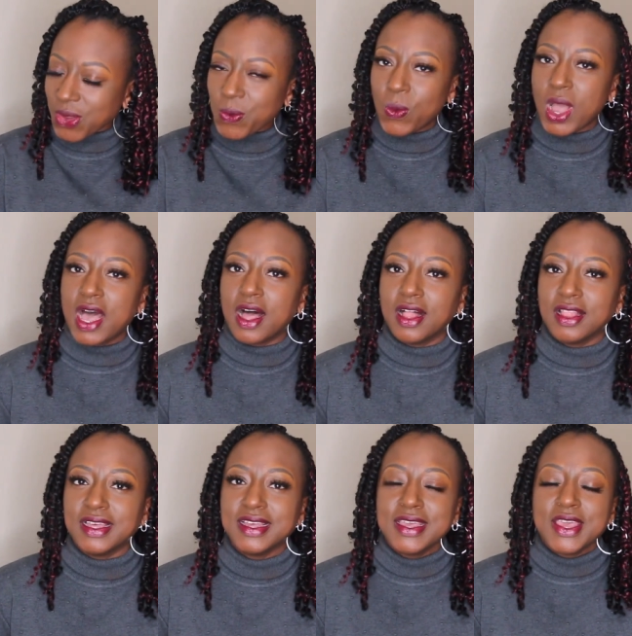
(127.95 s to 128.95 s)

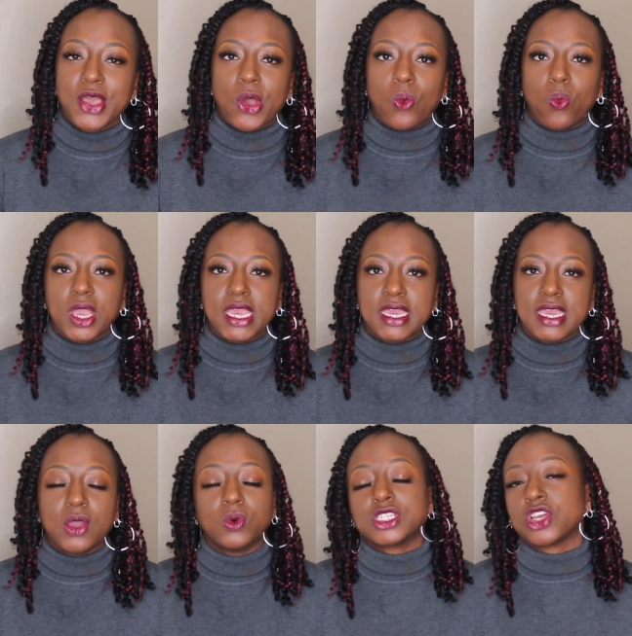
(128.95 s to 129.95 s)
Well,
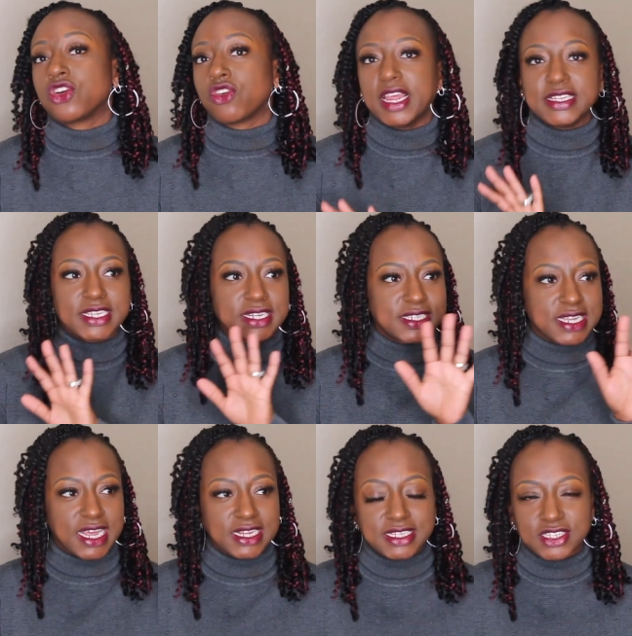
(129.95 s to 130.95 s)
it was a great
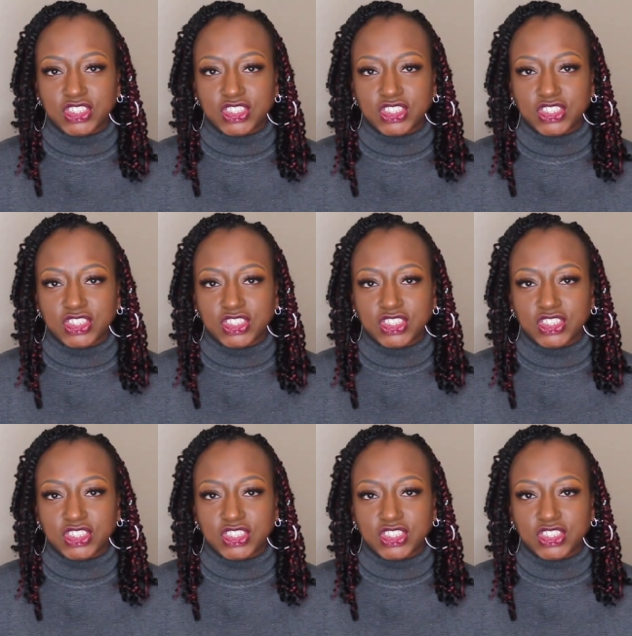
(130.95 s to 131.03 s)
success.